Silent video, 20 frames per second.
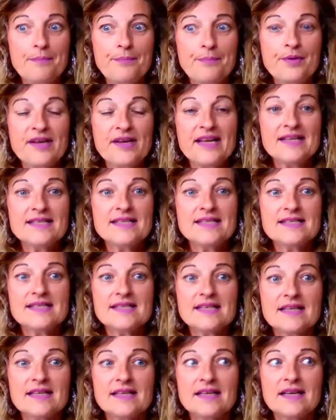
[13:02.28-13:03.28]
but
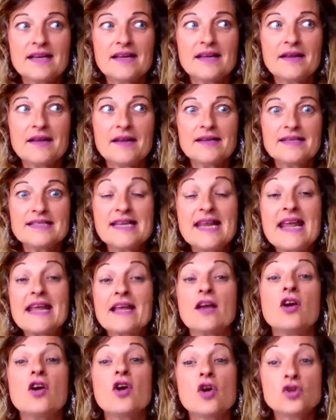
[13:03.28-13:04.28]
it's
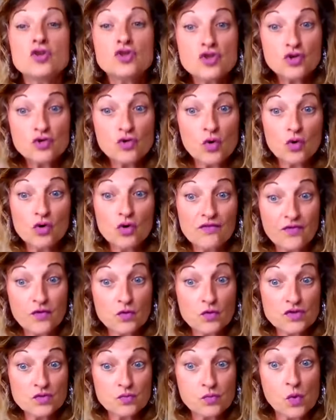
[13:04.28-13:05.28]
taking control of
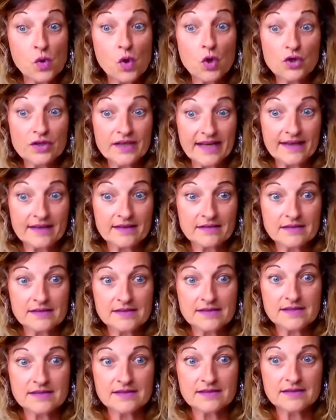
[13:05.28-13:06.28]
those
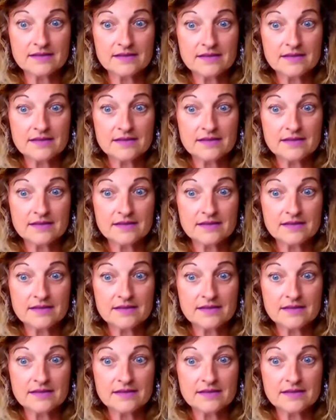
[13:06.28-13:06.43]
warnings